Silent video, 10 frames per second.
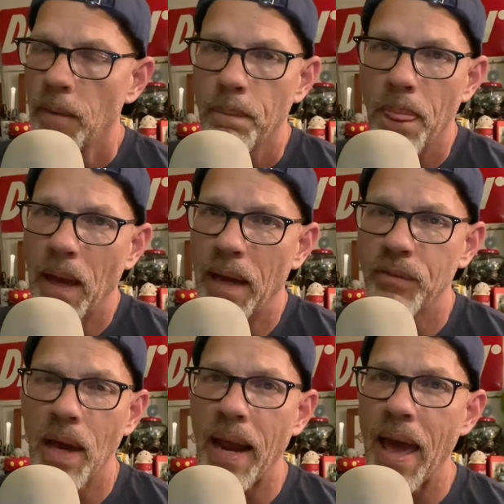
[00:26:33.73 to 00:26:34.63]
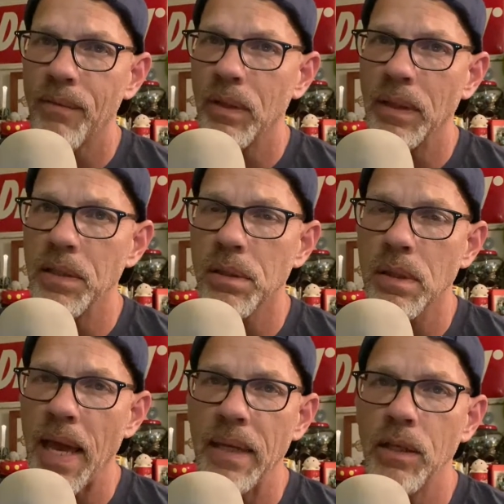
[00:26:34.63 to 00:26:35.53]
I've got to have at least
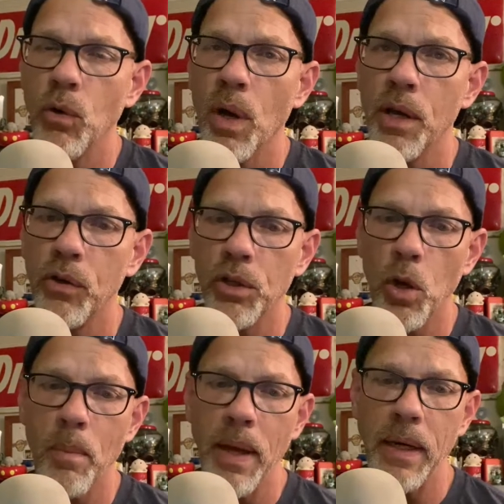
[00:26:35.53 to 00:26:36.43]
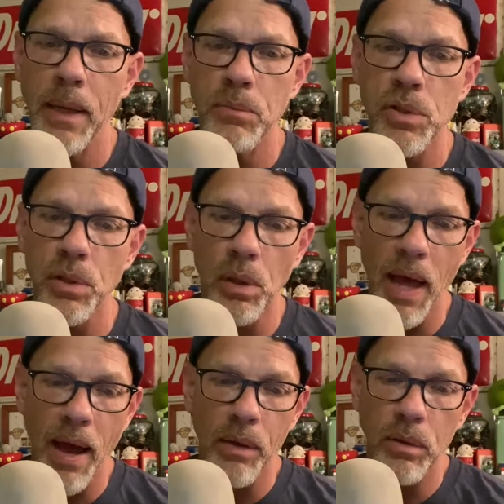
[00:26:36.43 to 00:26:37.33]
80 to 100 domain names still
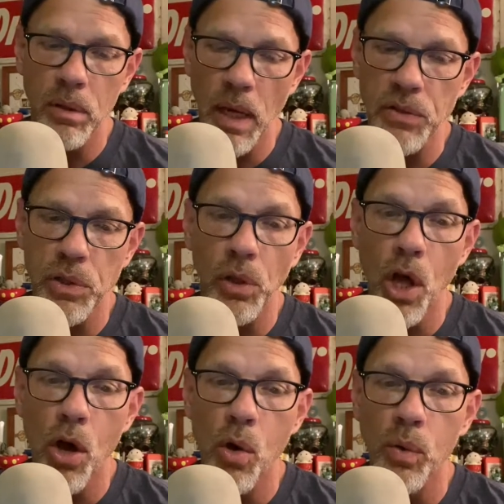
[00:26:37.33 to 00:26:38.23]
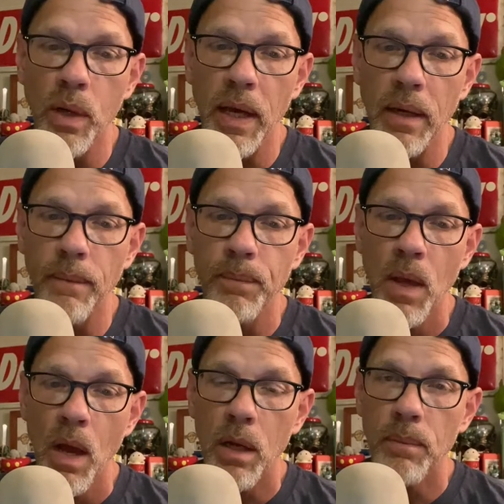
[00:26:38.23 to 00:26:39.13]
out I still own and
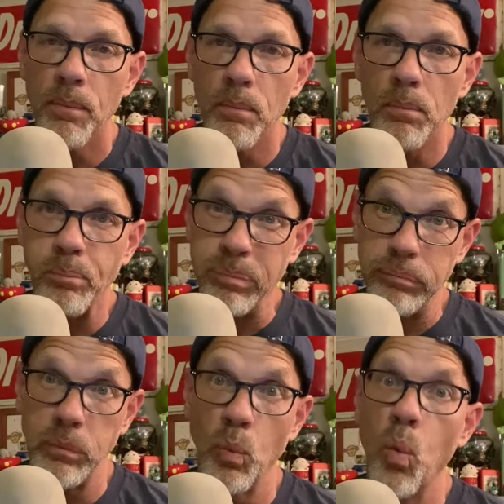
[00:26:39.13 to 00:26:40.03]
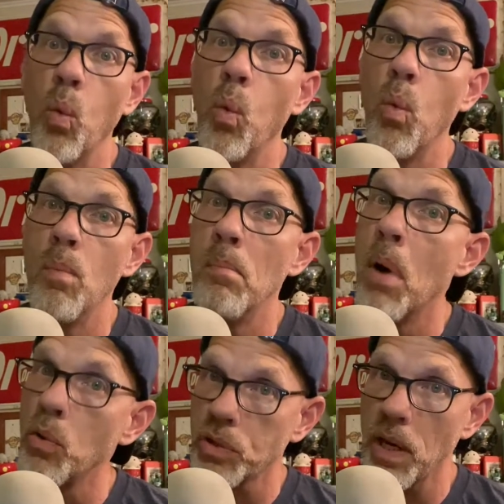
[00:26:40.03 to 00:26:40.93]

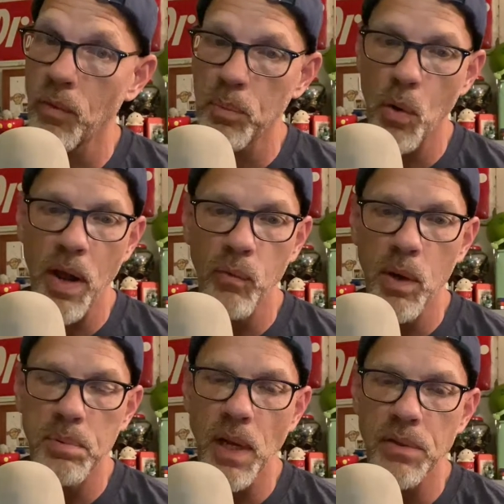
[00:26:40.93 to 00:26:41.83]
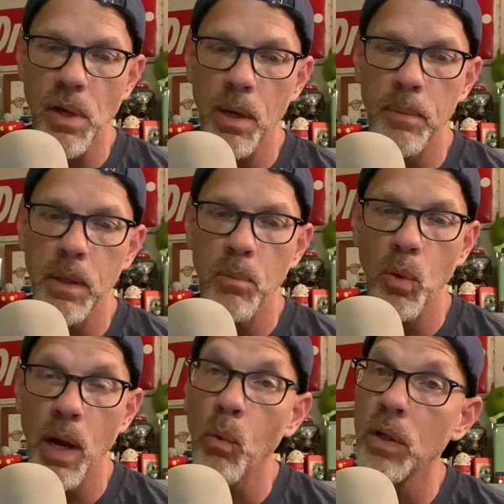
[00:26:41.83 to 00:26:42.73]
most of them don't have websites on them
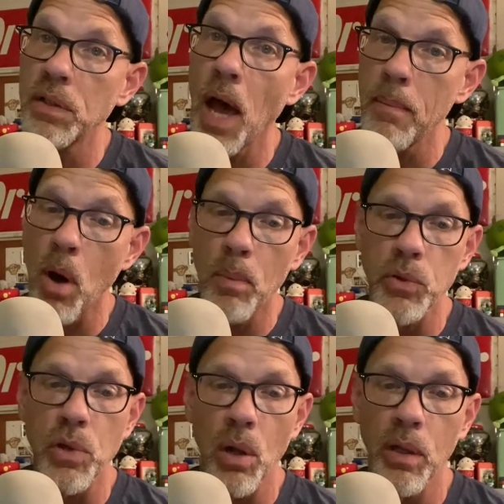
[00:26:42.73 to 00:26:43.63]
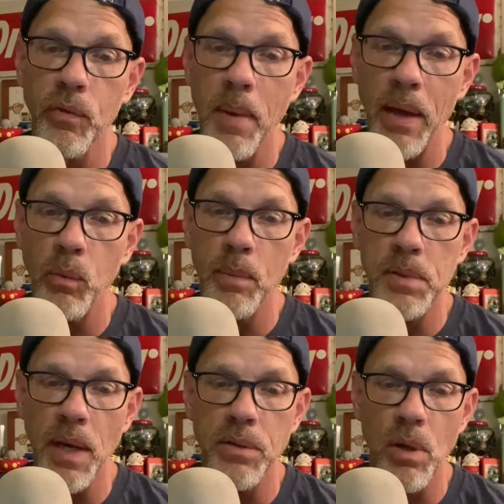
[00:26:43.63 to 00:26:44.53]
anymore. Now, one time, almost all of them had
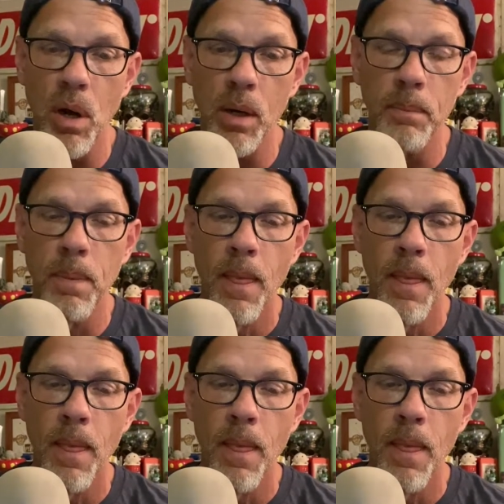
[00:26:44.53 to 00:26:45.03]
websites on them.